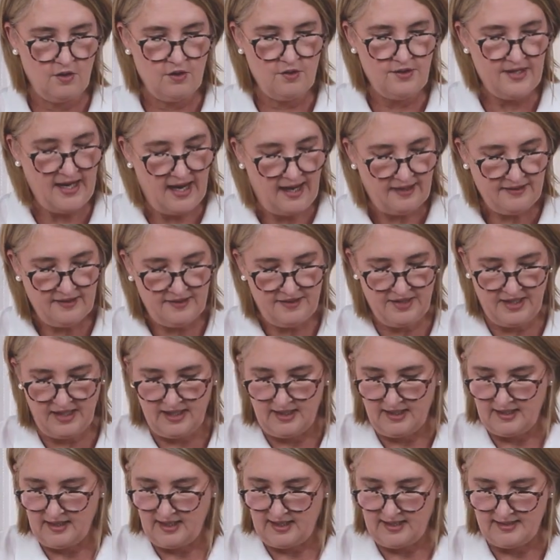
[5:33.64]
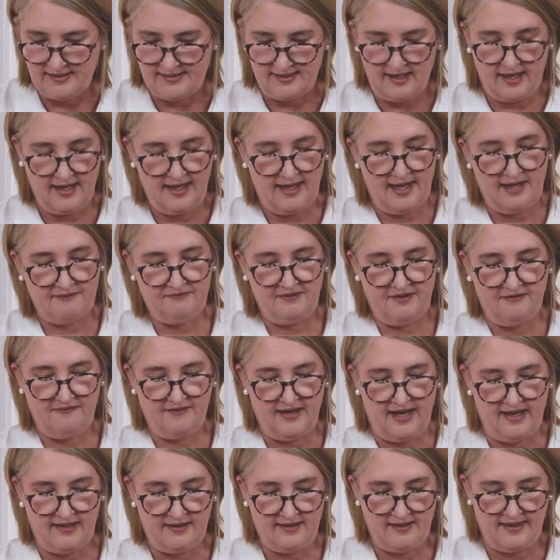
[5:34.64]
The other thing is I love the
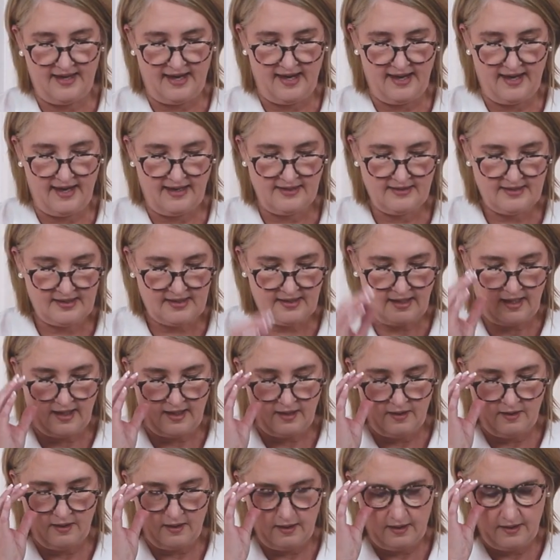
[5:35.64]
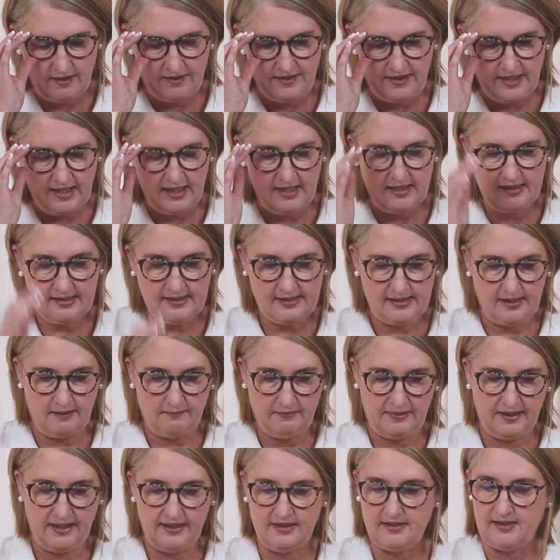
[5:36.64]
fact that these
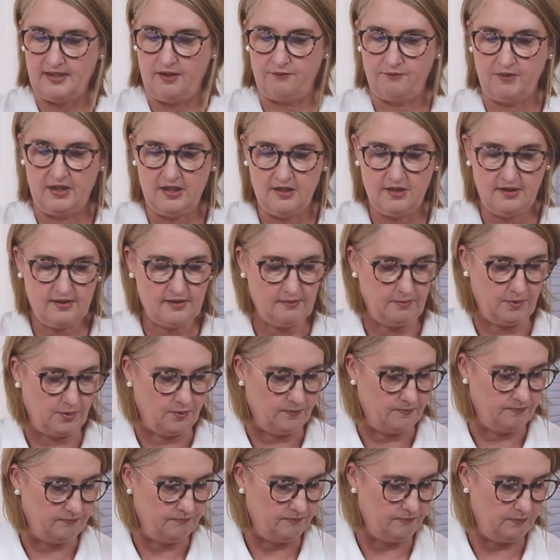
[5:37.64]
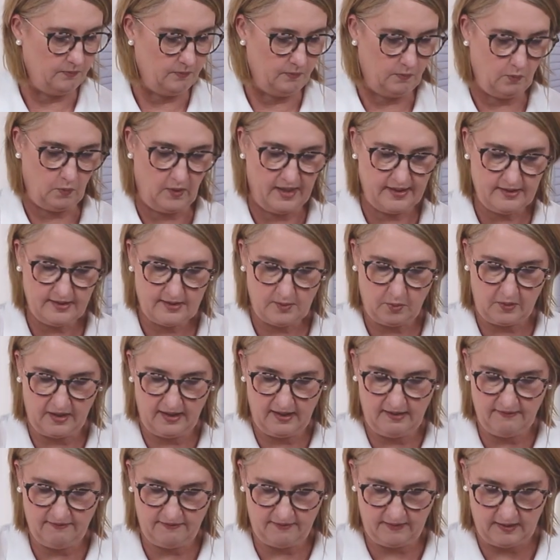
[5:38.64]
templates are reusable. Once
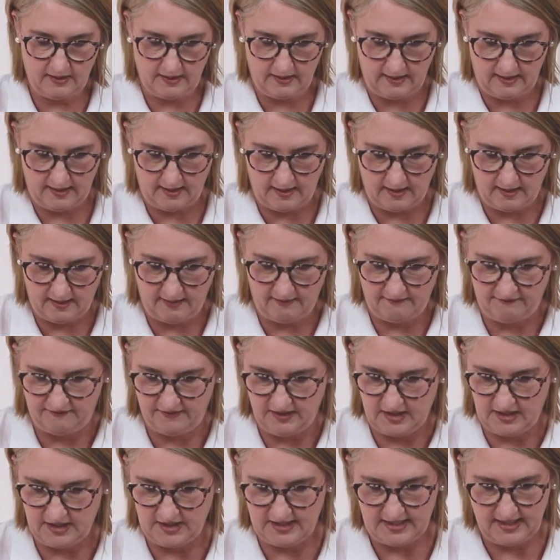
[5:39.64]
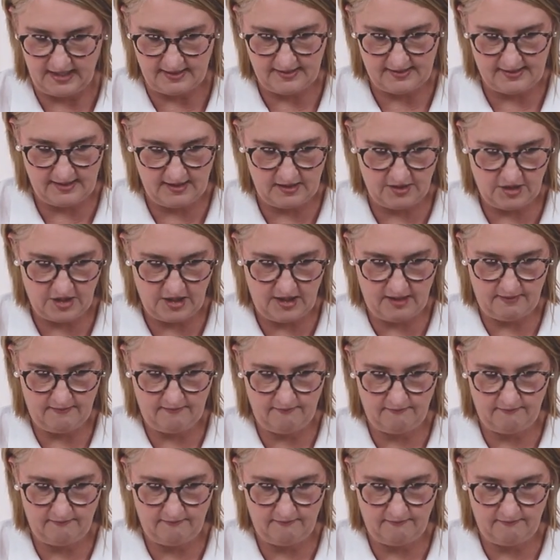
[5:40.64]
we've finished our stitching,